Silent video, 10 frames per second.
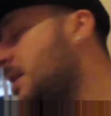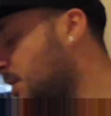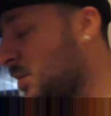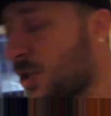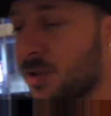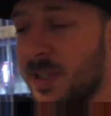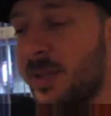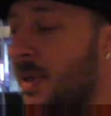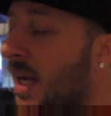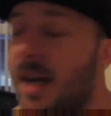to my
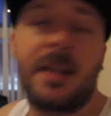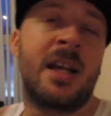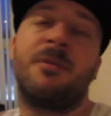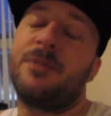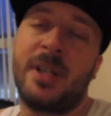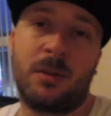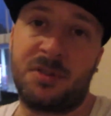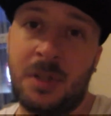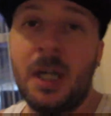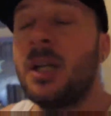stream and everything
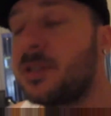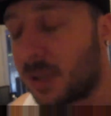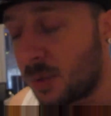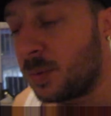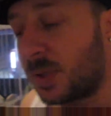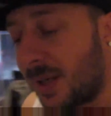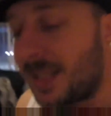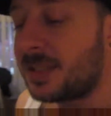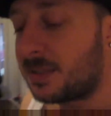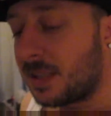else. So
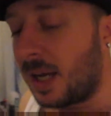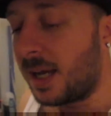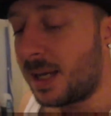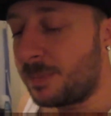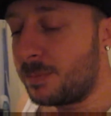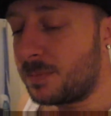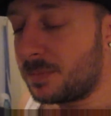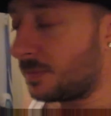guys, um,